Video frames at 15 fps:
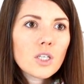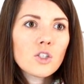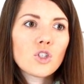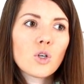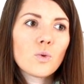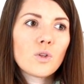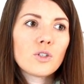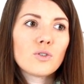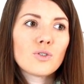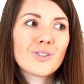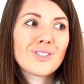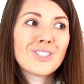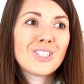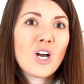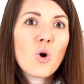So
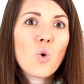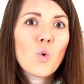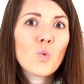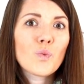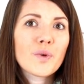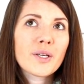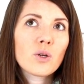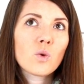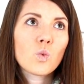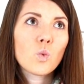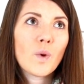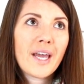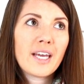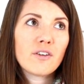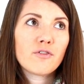there's no real
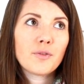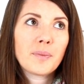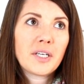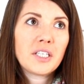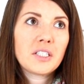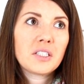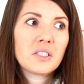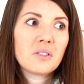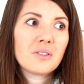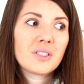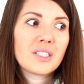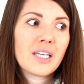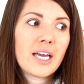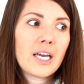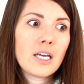way for me to
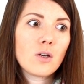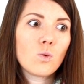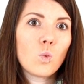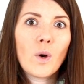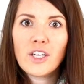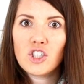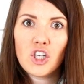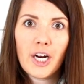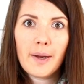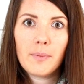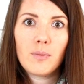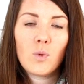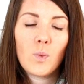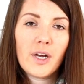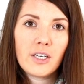say
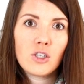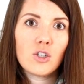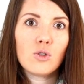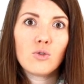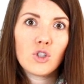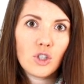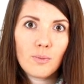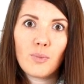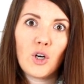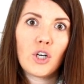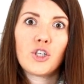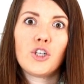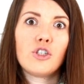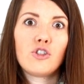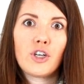when you should
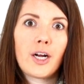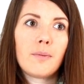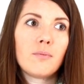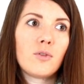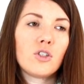book your trip.